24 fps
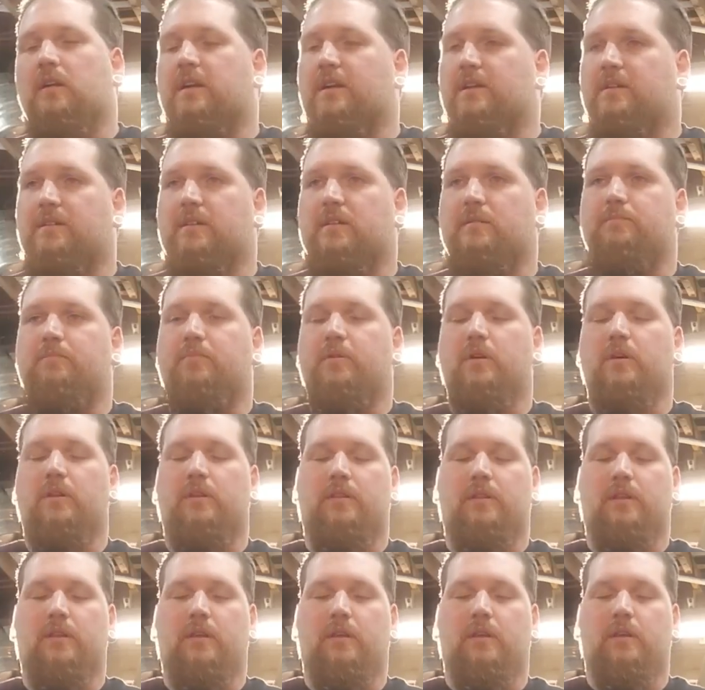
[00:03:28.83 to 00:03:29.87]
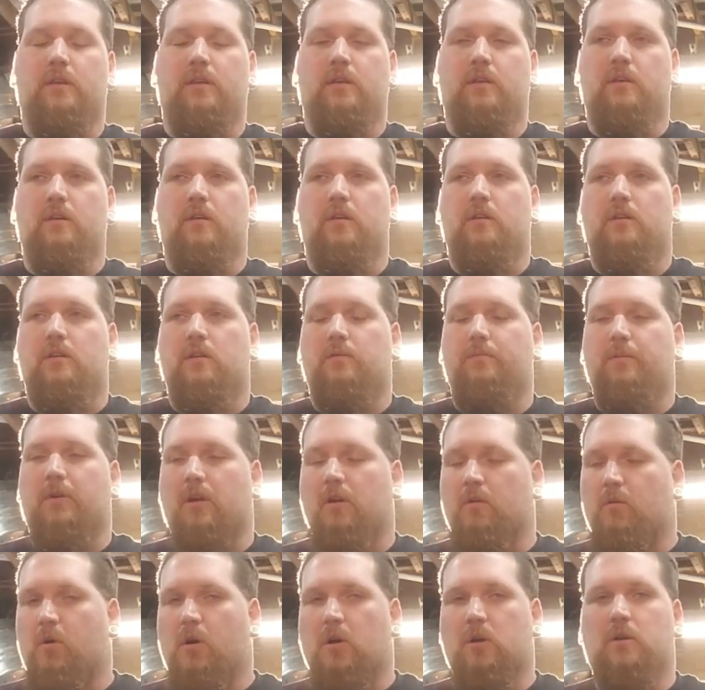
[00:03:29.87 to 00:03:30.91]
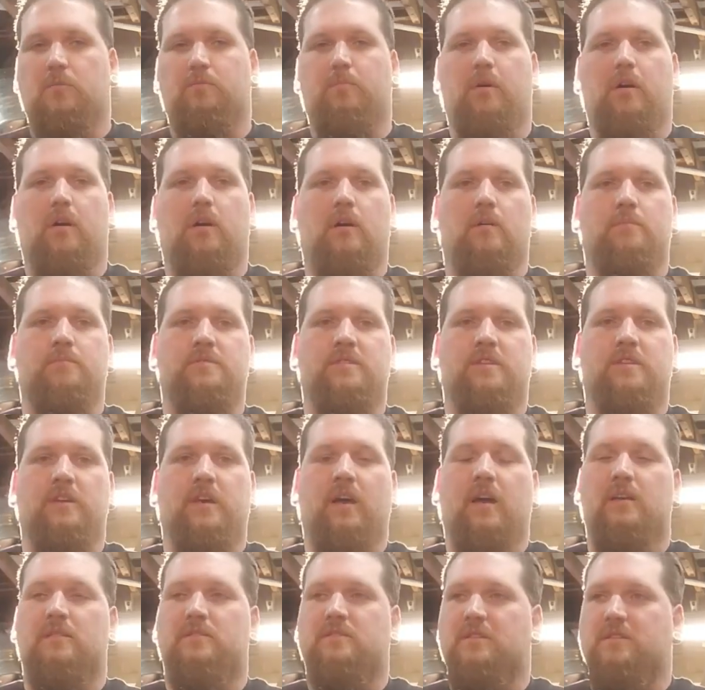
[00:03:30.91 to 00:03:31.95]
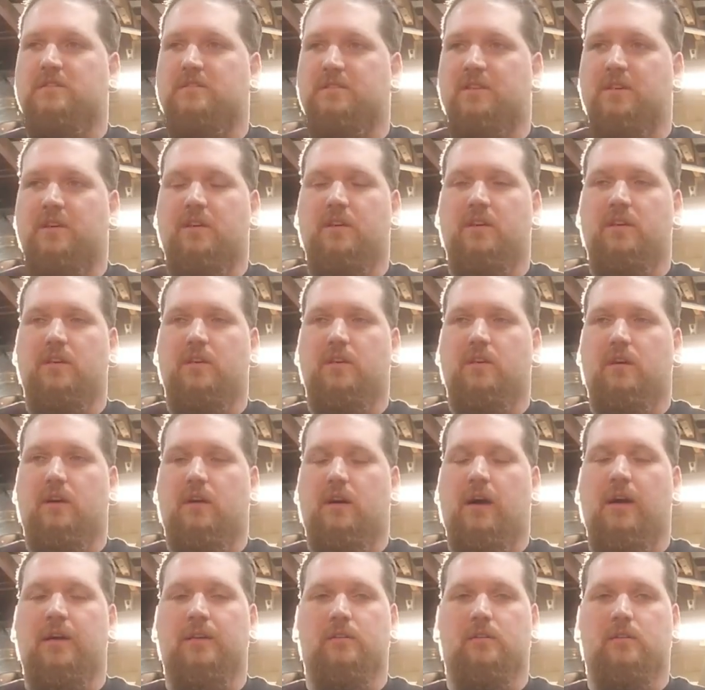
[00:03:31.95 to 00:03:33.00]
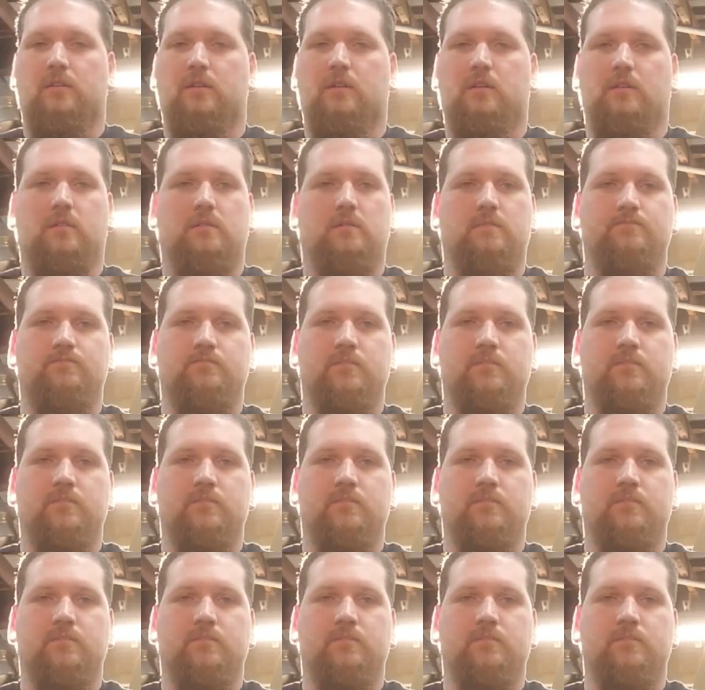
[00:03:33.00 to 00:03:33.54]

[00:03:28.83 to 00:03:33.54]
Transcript: he did put the Camaro water pump, did the ICT idler